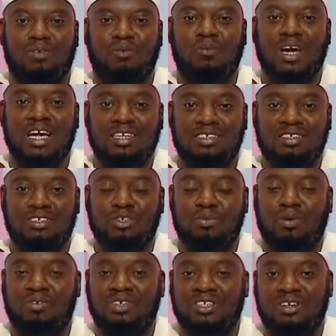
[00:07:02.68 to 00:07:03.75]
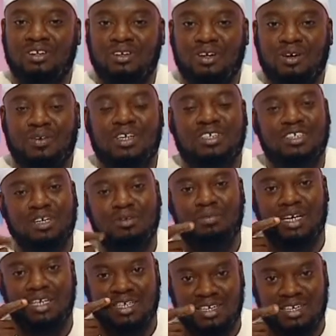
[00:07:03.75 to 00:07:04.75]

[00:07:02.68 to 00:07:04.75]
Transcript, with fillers: When the Prophet married